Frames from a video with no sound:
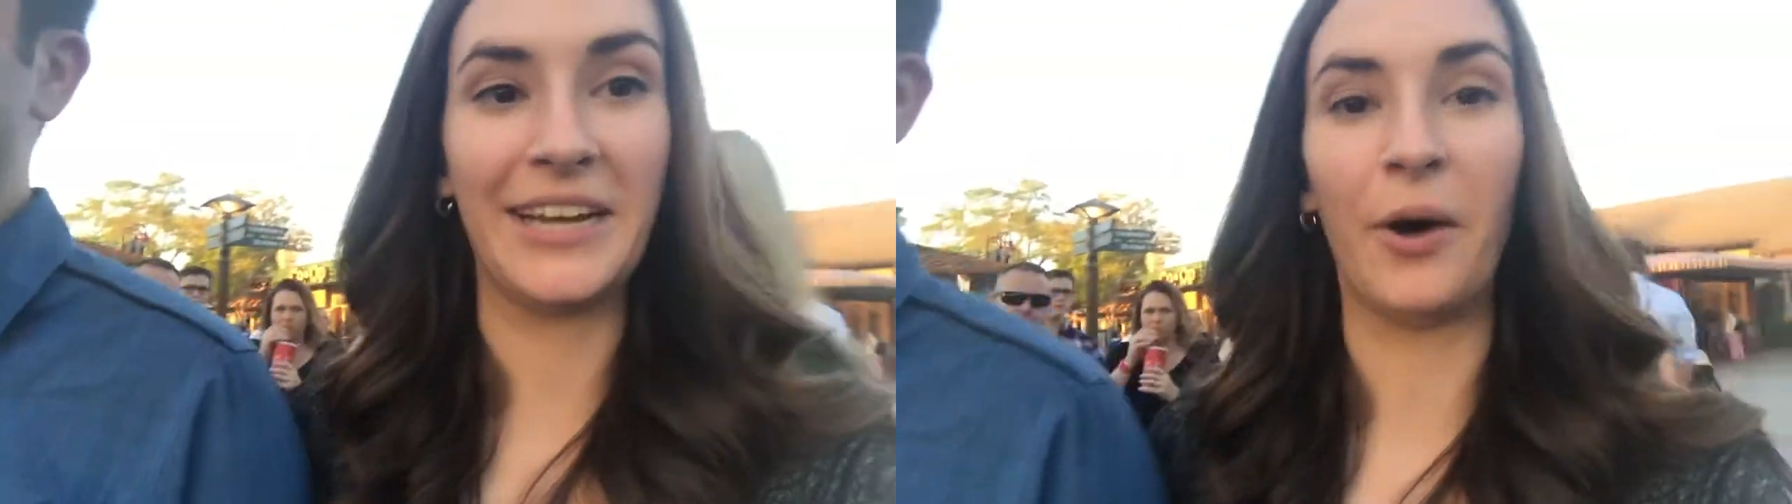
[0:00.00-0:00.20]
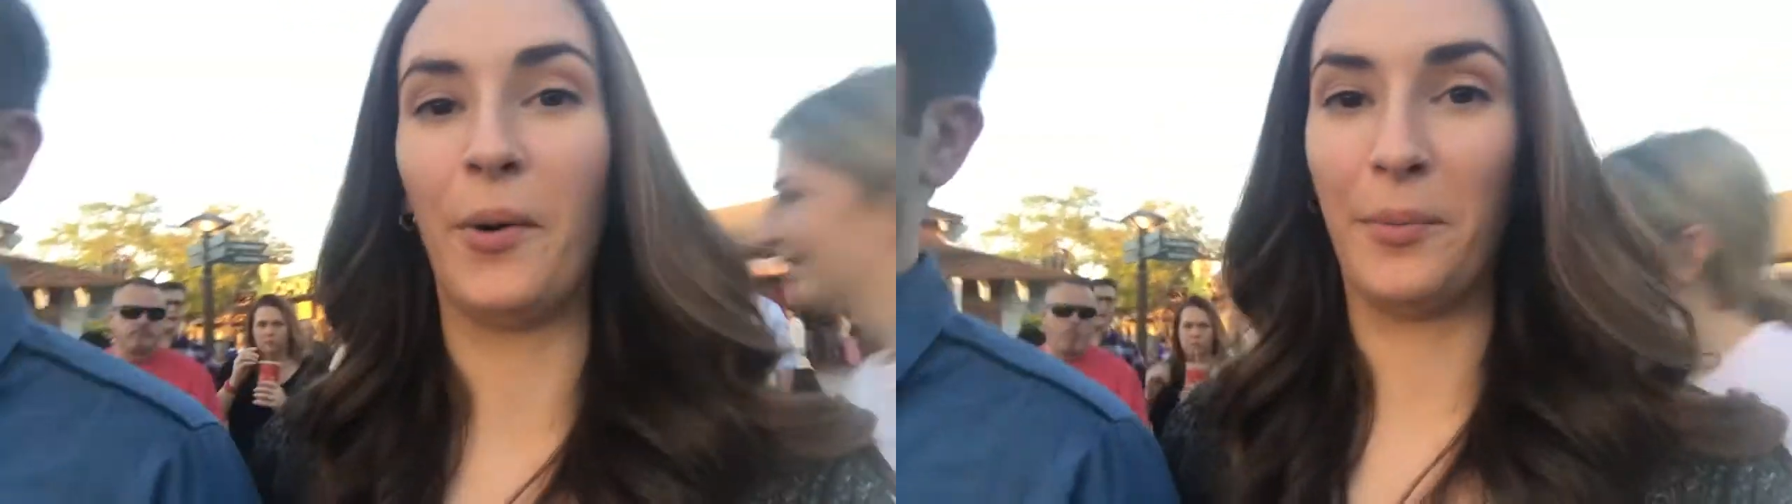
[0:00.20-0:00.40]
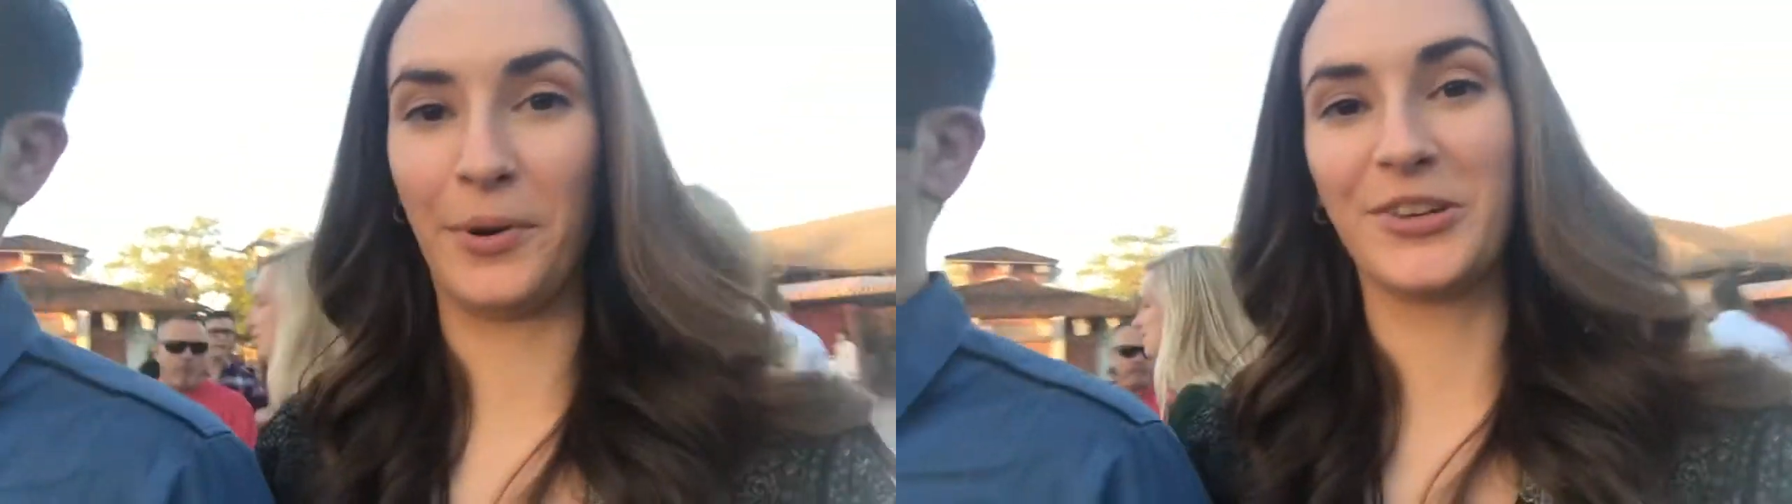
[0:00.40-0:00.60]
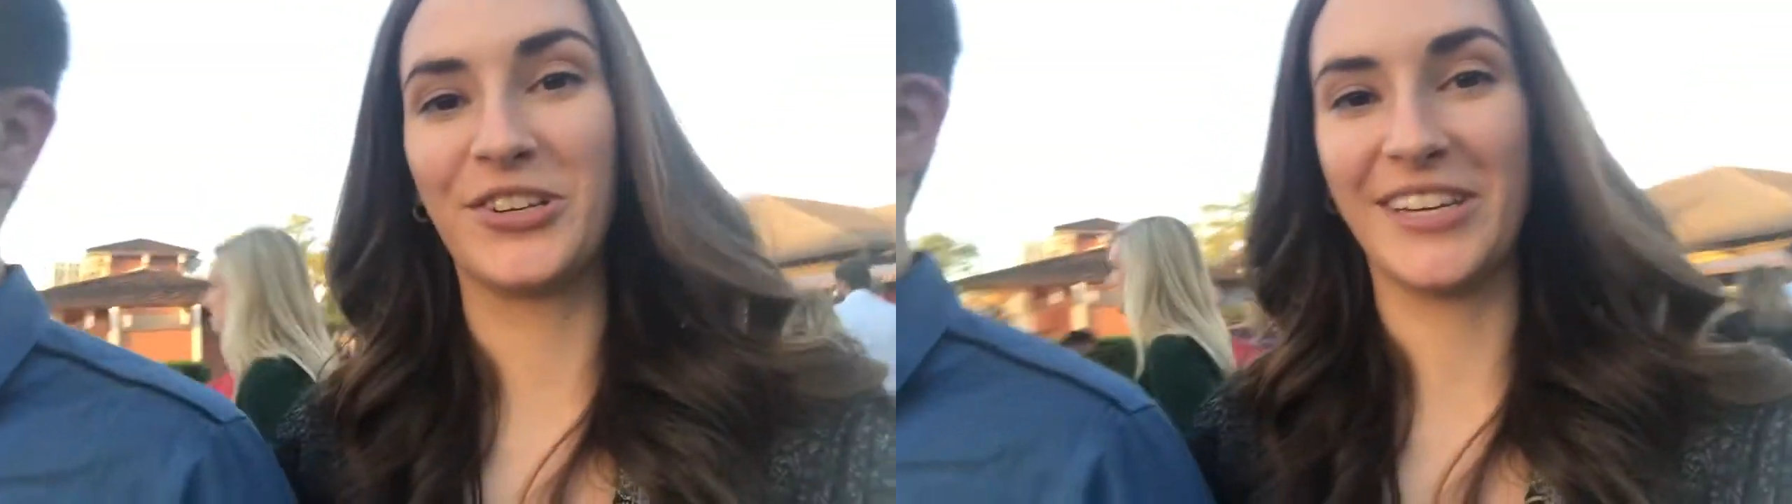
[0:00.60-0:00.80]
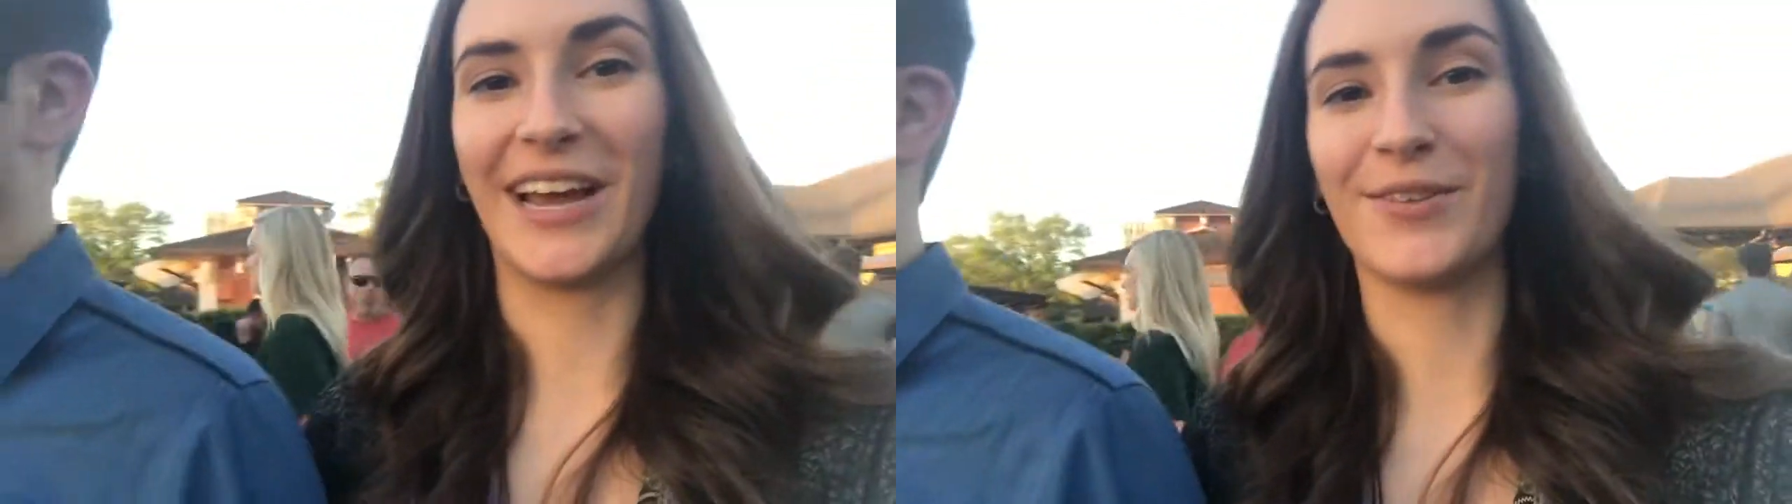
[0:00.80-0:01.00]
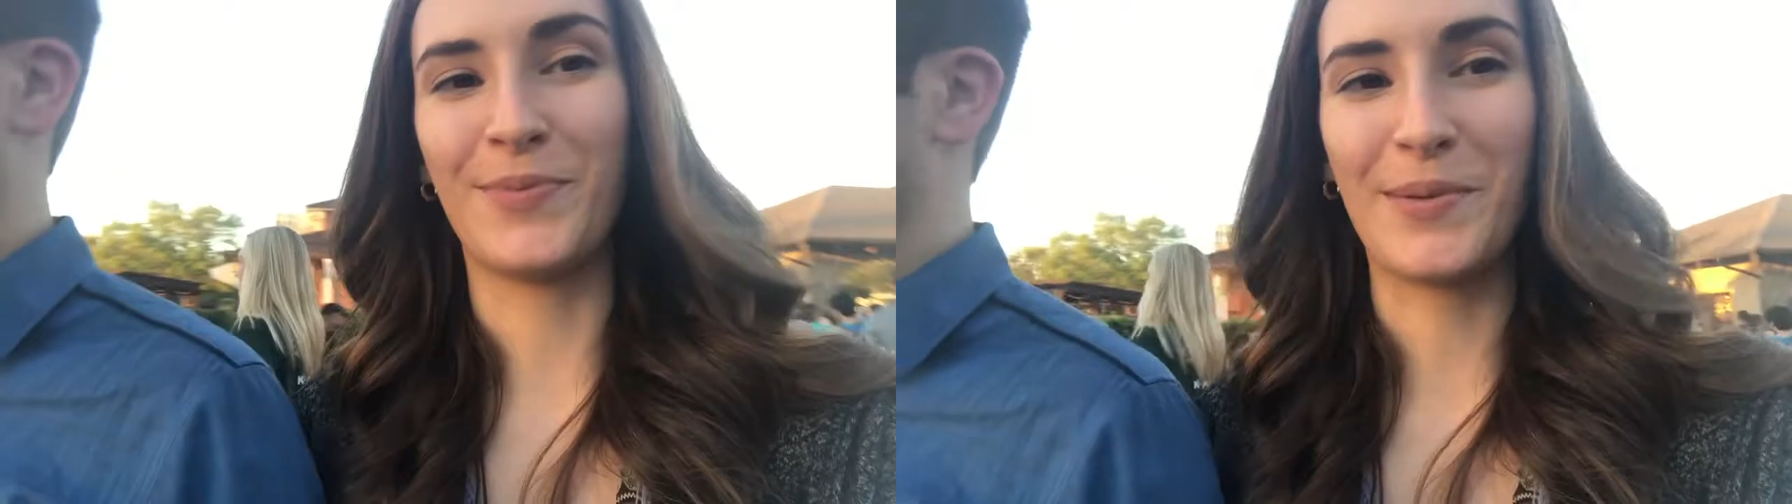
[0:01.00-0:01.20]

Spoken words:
home merchandise